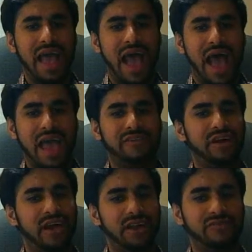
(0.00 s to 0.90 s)
I have
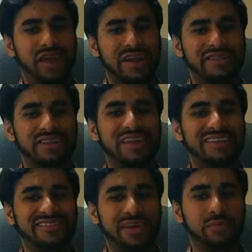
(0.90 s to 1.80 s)
held various
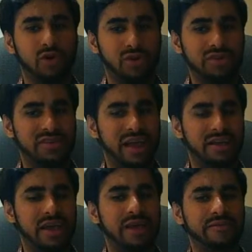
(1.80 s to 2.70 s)
leadership roles that
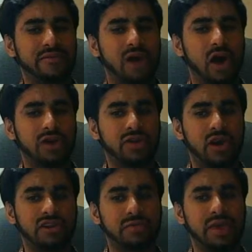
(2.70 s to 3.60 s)
have
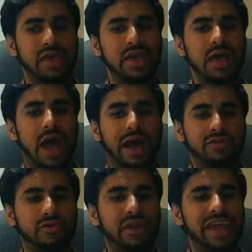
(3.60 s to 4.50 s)
taught me how
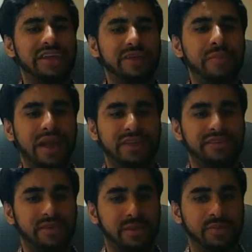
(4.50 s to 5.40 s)
to lead and
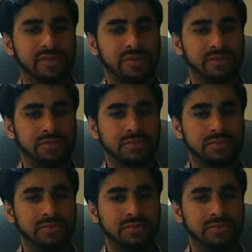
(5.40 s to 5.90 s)
manage teams.